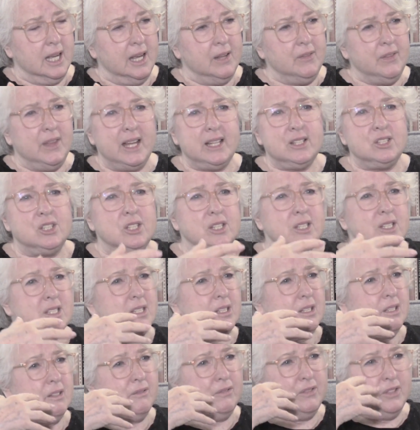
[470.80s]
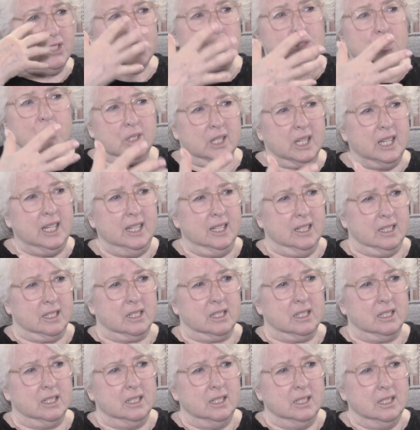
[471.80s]
And that's just a visual
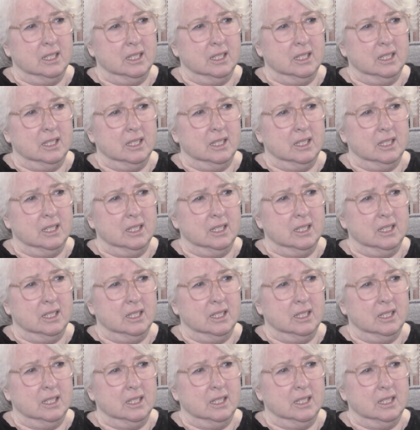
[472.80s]
hit.